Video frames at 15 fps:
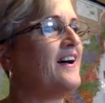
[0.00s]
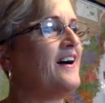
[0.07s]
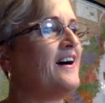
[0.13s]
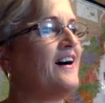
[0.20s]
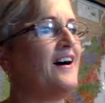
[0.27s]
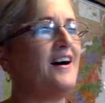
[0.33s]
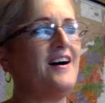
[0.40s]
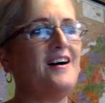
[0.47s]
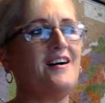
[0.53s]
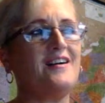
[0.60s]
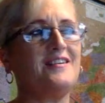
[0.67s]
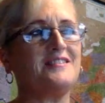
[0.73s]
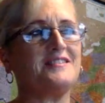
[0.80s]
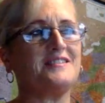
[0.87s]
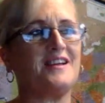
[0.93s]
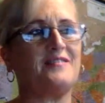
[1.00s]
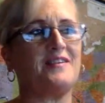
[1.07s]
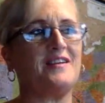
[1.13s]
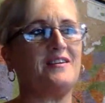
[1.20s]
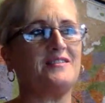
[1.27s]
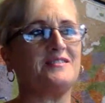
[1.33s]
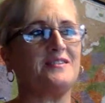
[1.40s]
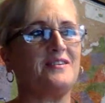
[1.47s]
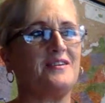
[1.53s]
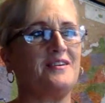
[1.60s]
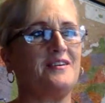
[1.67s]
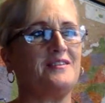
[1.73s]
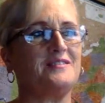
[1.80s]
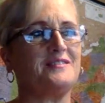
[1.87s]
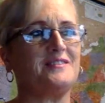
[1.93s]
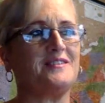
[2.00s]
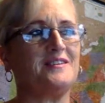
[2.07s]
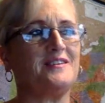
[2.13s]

Oh, Stephanie, you're so close.